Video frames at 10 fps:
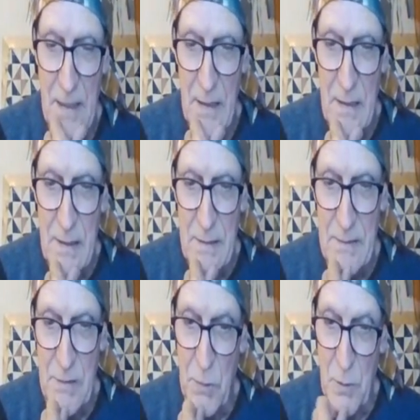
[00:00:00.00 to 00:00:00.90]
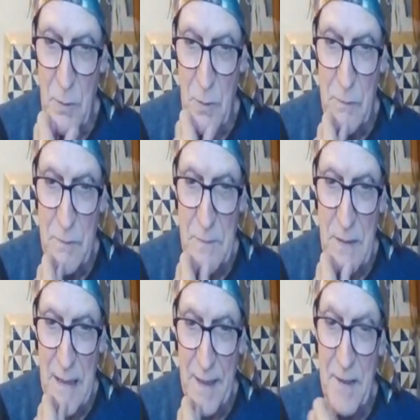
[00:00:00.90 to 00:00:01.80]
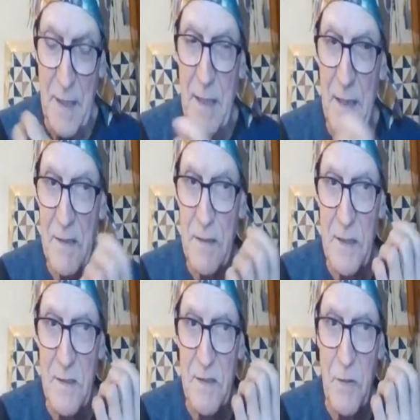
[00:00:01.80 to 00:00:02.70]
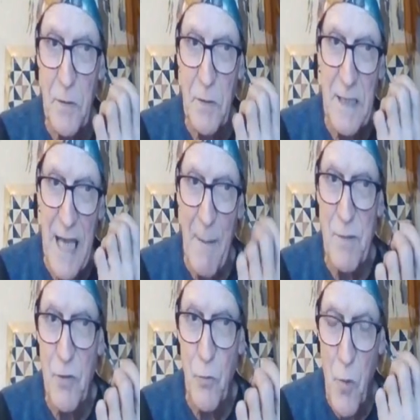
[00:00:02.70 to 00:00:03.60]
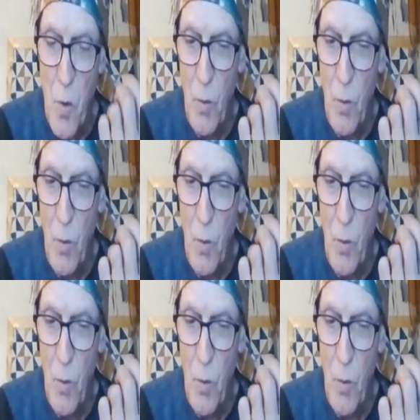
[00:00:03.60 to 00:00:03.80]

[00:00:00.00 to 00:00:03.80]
So I think that it's the CAP's role